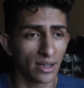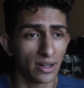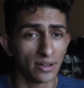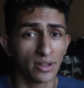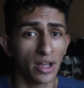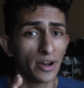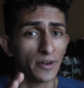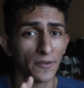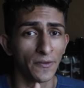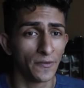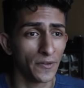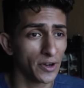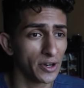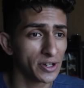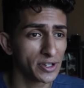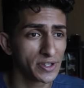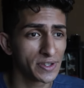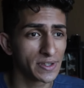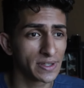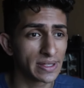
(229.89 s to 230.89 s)
a lot of
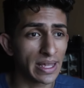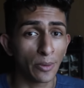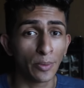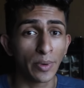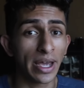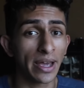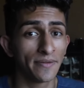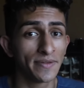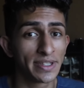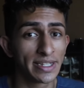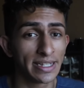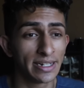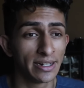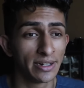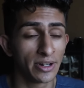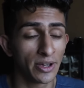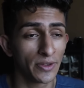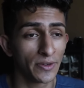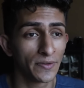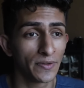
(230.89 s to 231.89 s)
firsts that we haven't seen
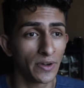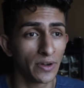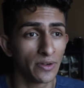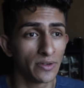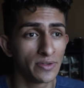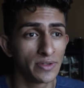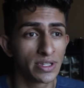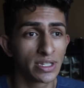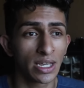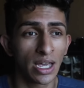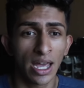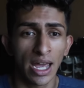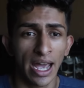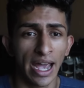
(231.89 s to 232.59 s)
in other phones,